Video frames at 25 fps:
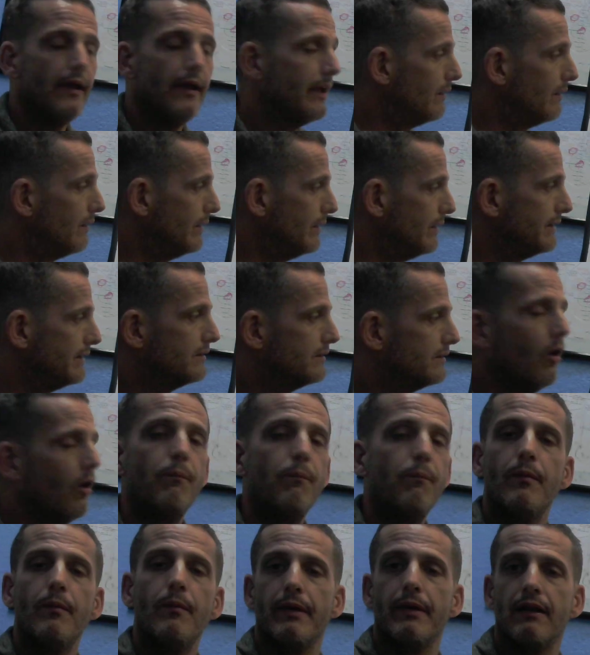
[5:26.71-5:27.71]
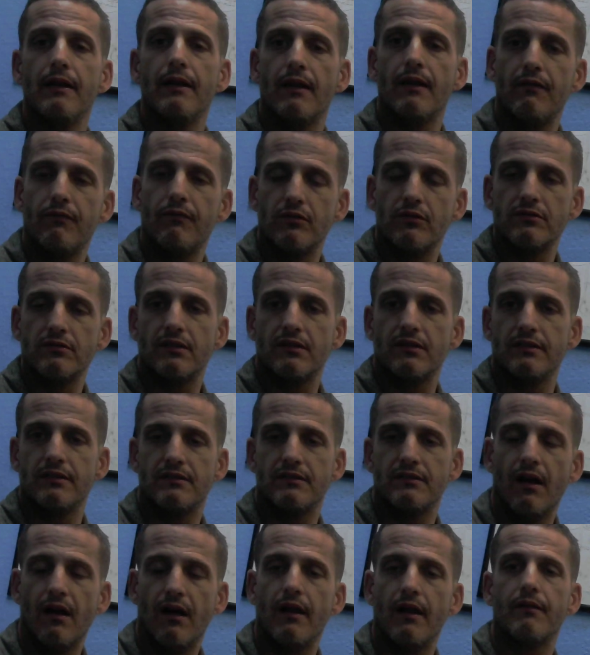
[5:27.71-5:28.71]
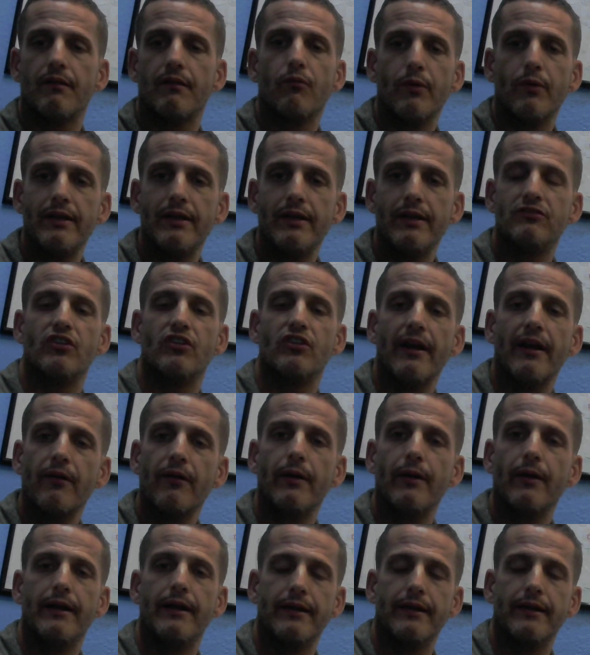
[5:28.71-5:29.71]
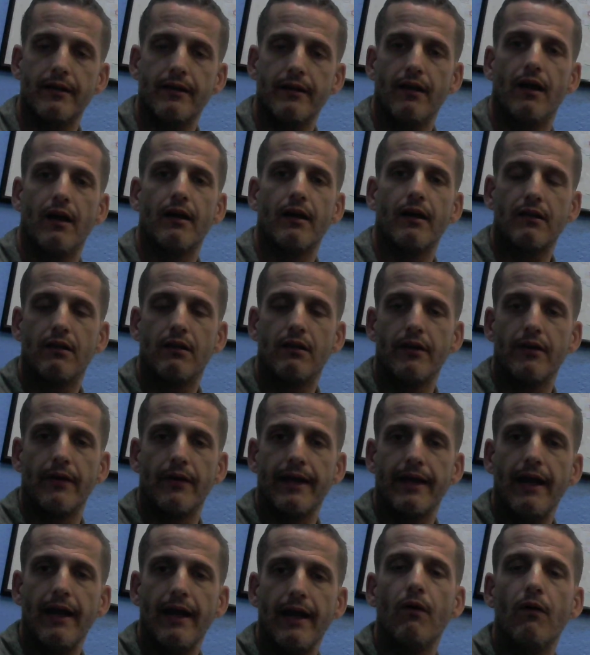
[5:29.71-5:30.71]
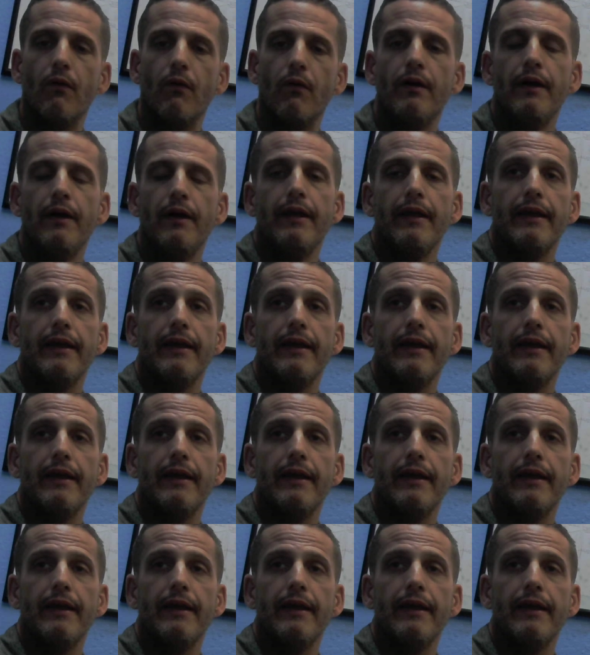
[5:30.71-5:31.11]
And when dopamine levels is not regenerating and not clearing out,